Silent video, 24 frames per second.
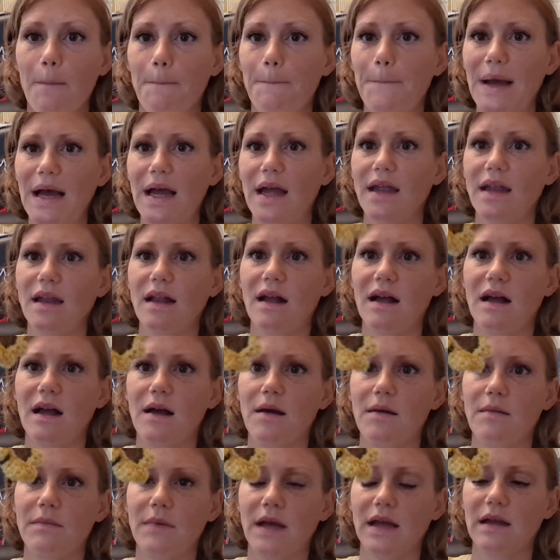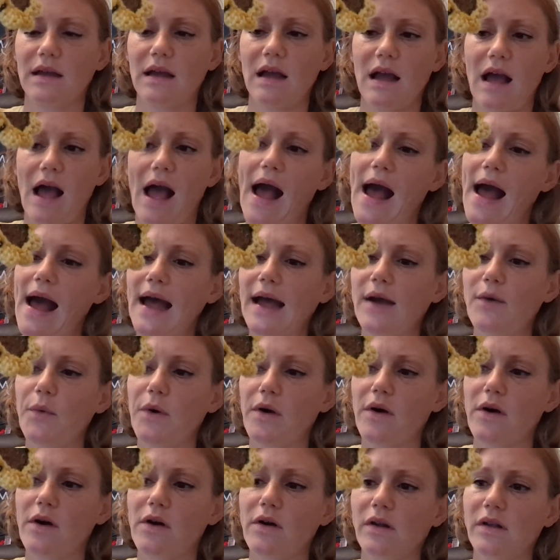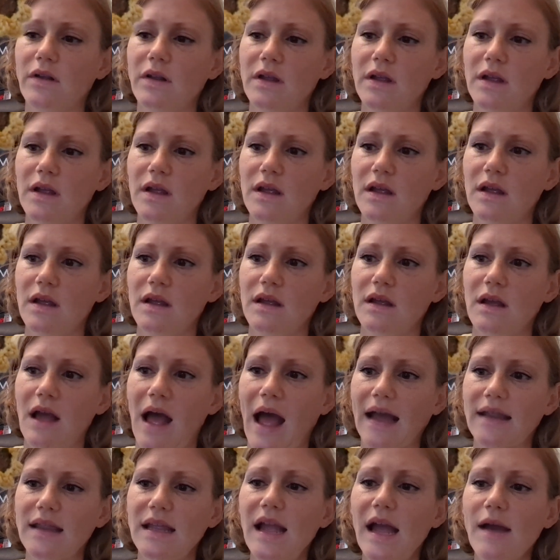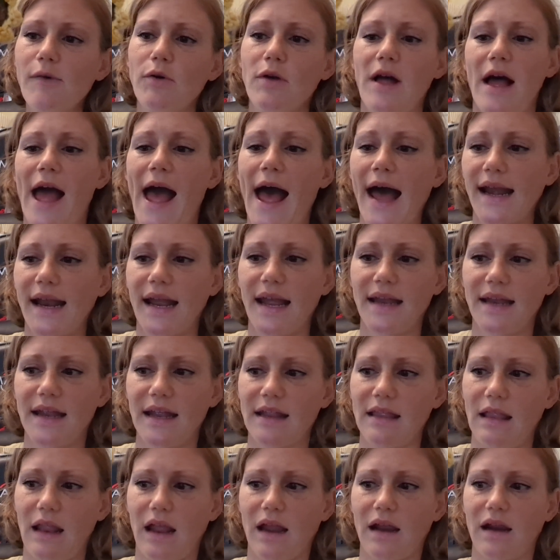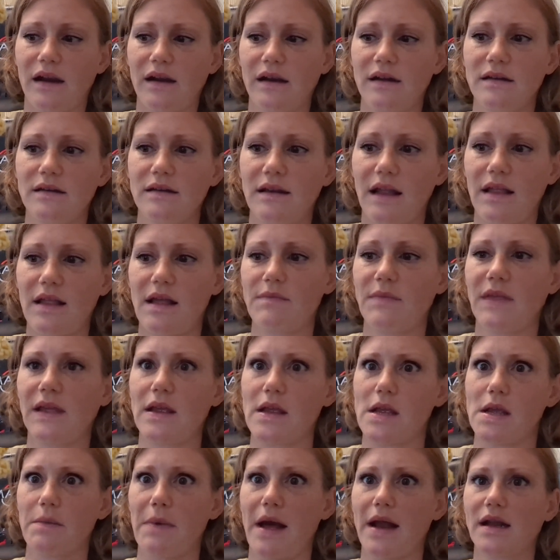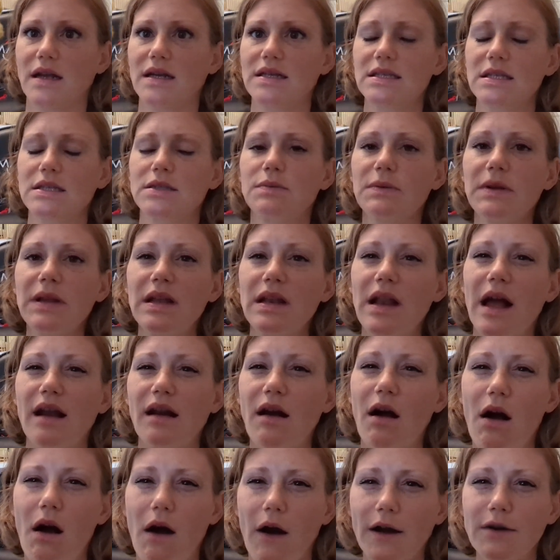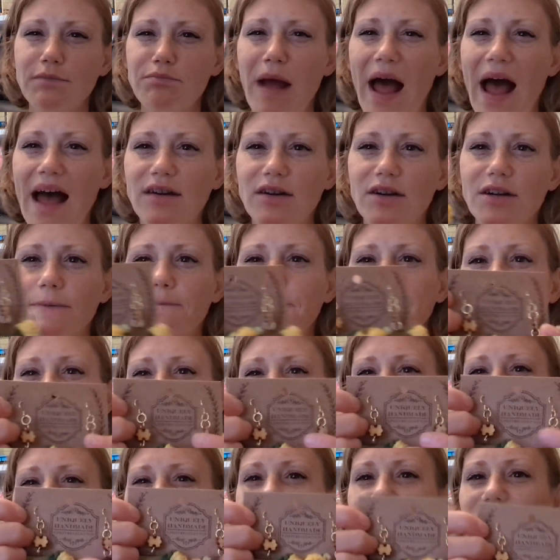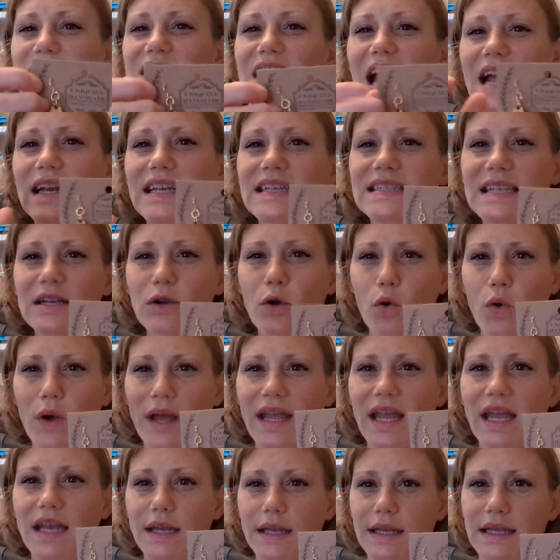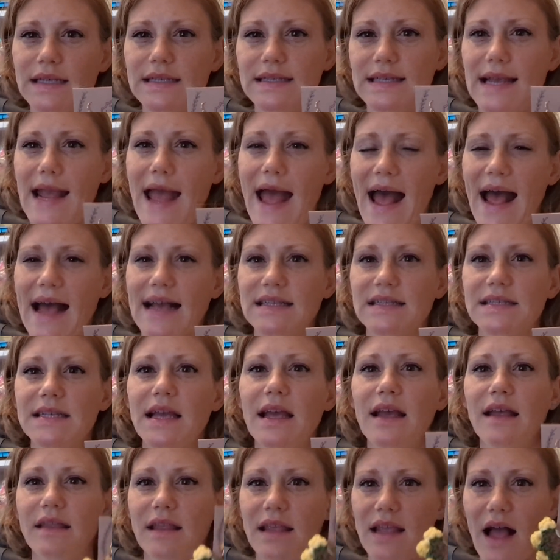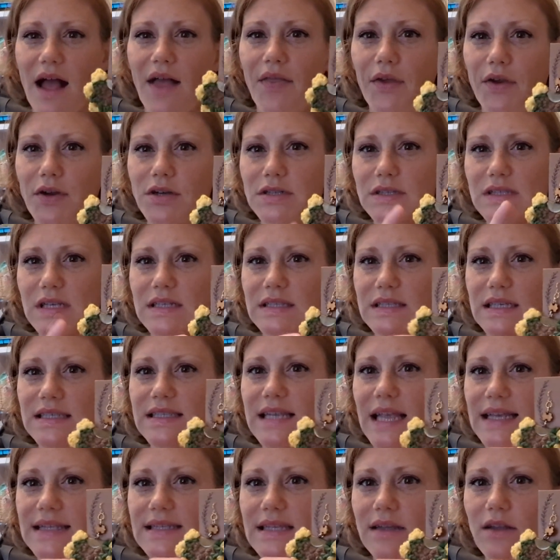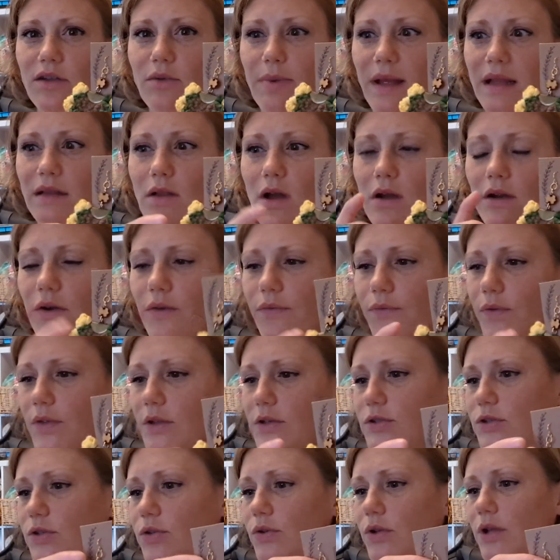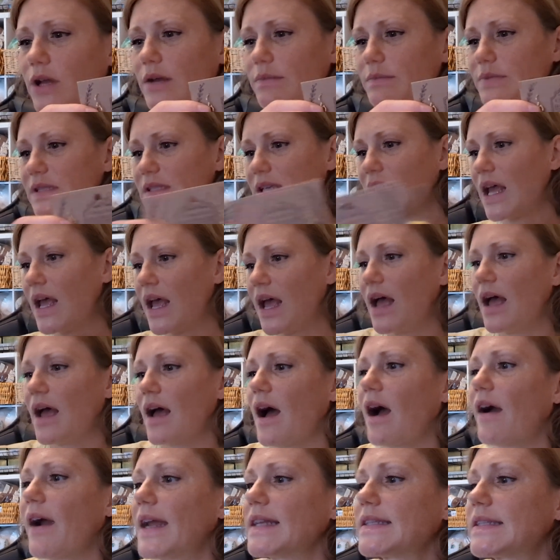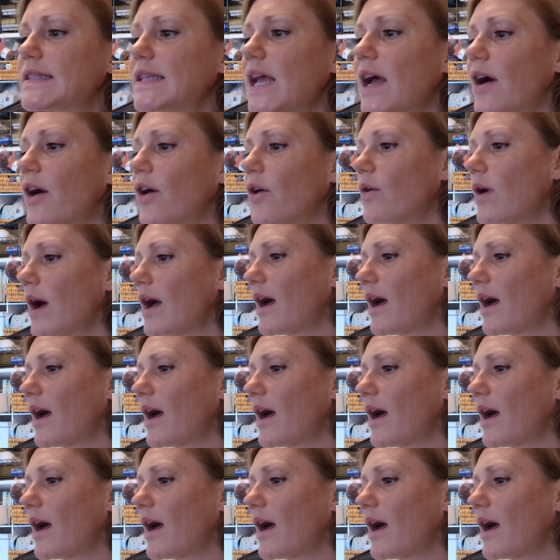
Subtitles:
but I think I will add it in there now that I'm thinking about it, because it's really not a hard pattern. It's just not as quick and easy as the others because it takes a little bit longer for the tulips. All right, so